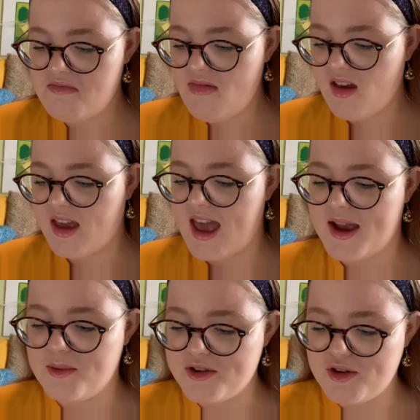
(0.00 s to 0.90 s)
Okay,
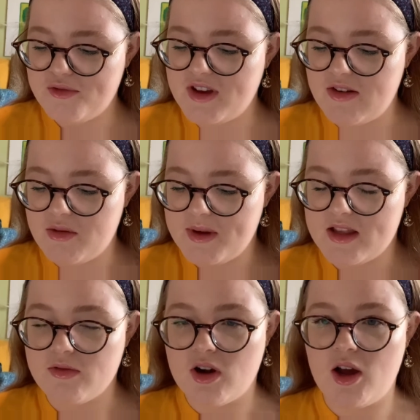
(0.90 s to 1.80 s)
what's your favourite piece
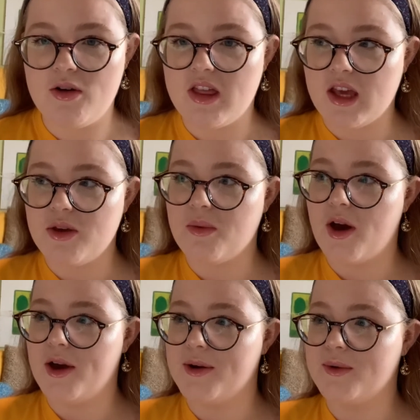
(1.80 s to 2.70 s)
of clothing you
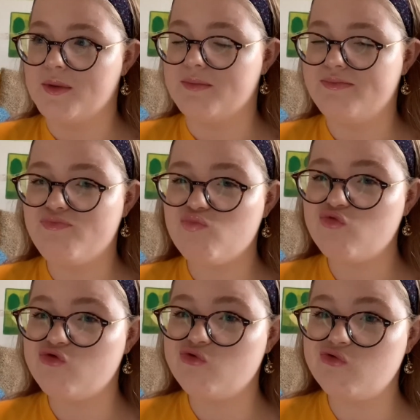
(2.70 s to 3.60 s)
own?
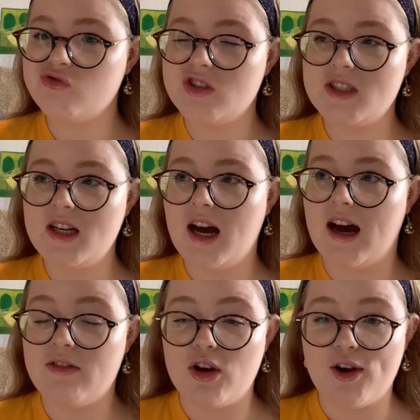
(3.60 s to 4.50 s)
I
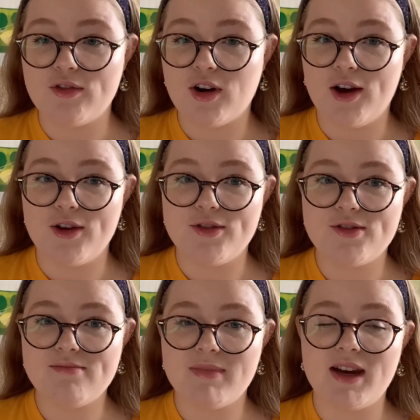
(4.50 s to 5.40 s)
have a lot of
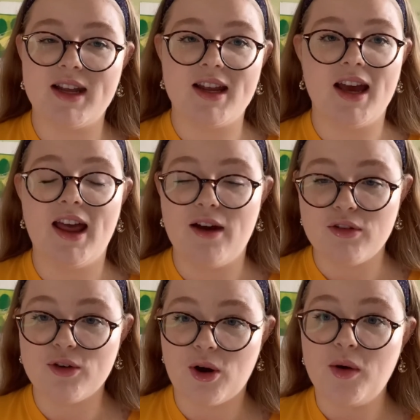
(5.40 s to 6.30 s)
clothes and an
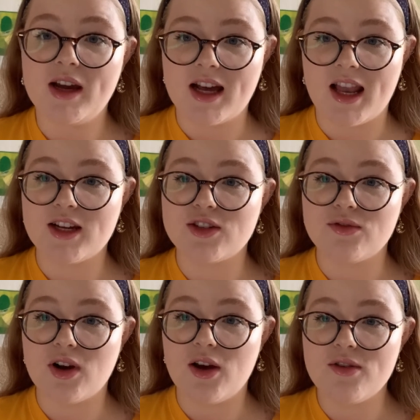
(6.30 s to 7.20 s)
ever-growing collection of
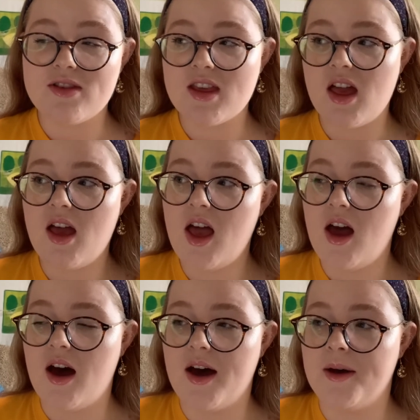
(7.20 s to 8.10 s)
clothes,
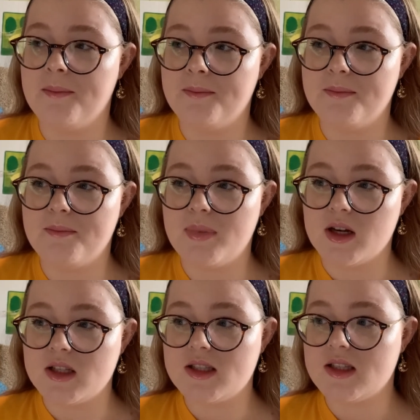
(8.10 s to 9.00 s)

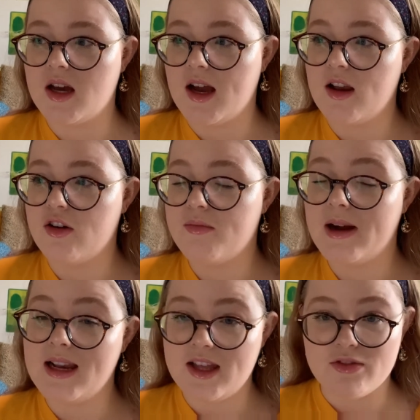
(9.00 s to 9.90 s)
but I love my
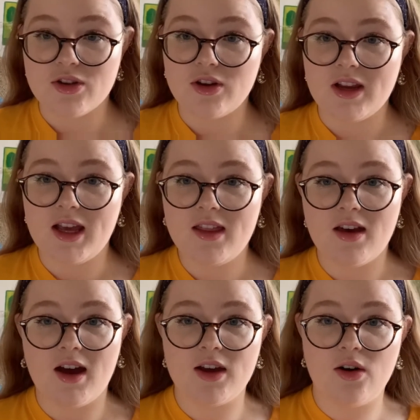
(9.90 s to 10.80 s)
Leavers hoodie that
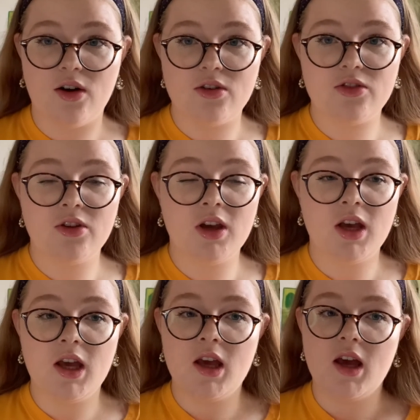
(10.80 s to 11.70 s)
I got
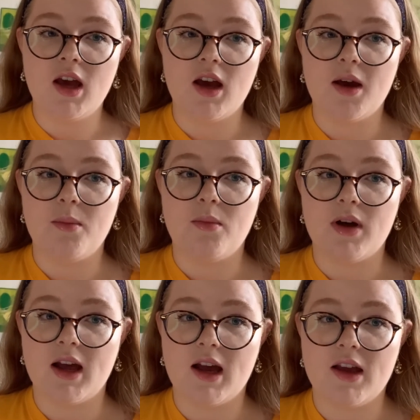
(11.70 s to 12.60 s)
when
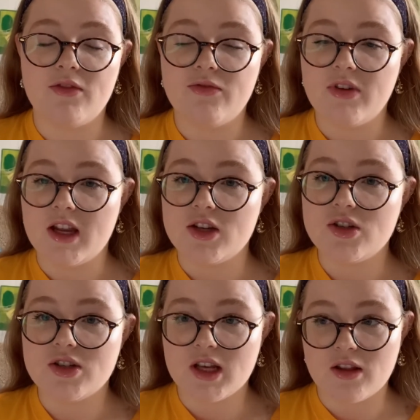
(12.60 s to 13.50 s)
I
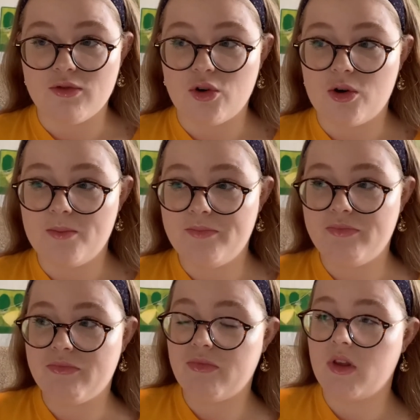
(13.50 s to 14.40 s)
finished sixth form,
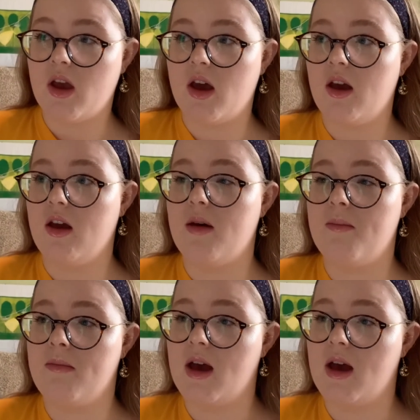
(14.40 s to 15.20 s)
and